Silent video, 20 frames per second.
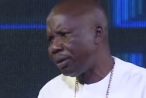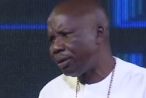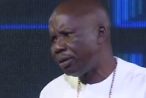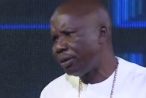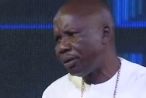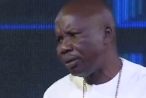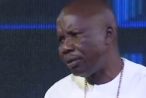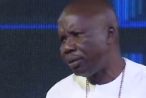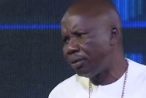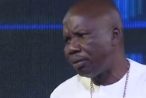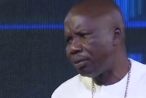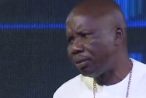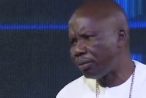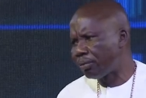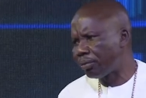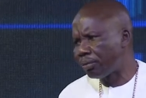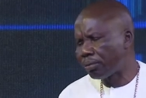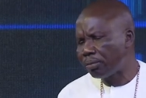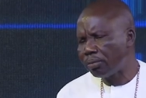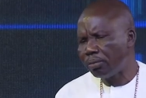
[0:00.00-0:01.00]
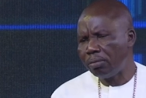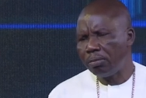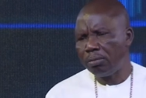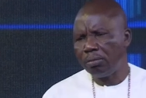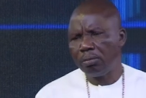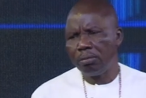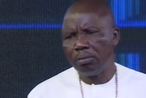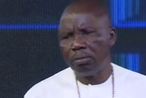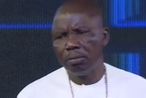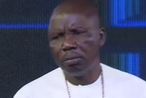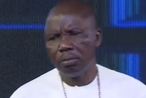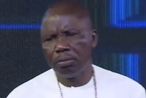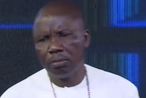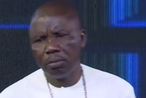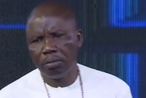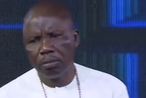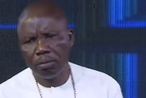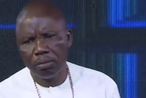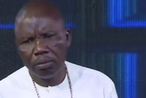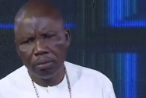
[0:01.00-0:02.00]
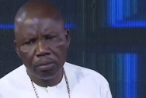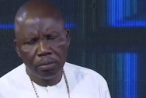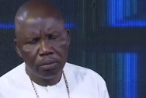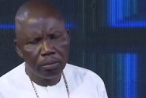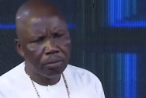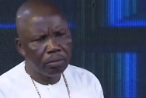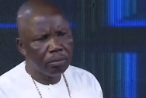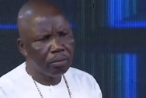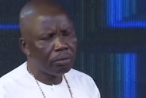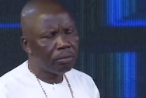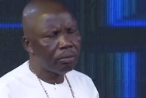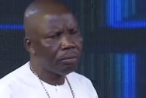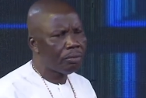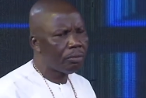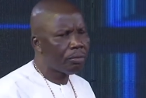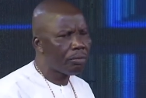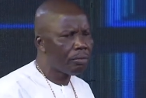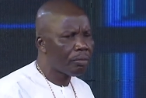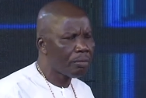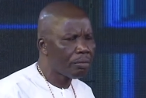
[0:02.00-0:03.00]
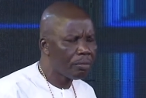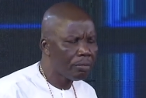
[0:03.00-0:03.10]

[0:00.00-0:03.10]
Nobody speaks.